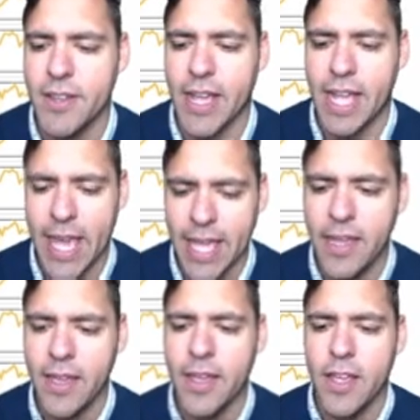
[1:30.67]
Okay?
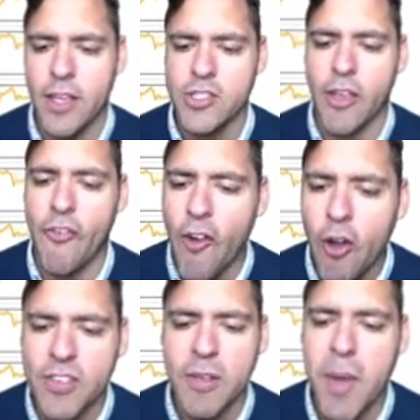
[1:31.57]
So
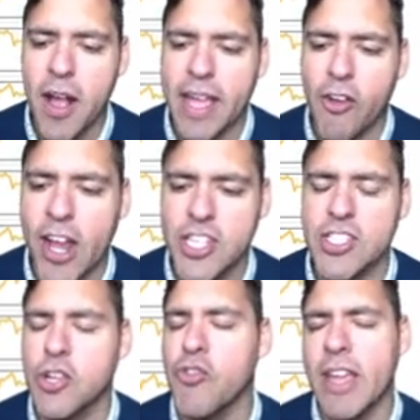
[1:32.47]
forks and market crashes
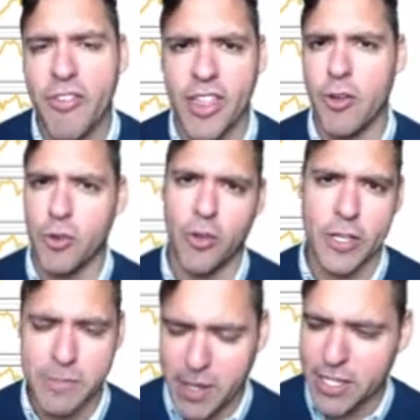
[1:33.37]
are great for the
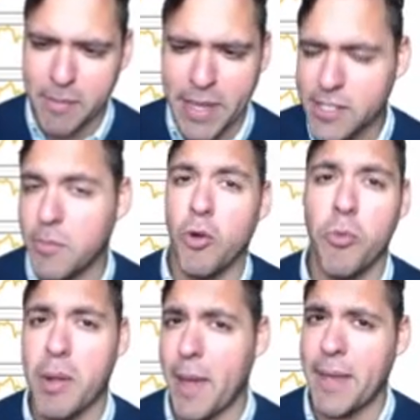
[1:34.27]
altcoins because it makes them all
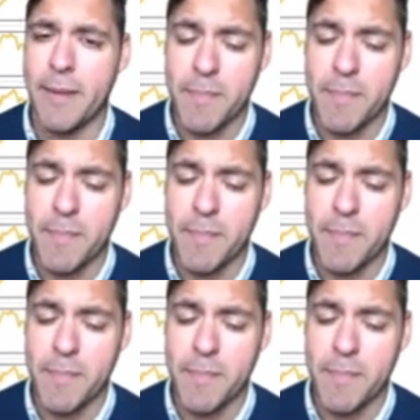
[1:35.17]
plummet.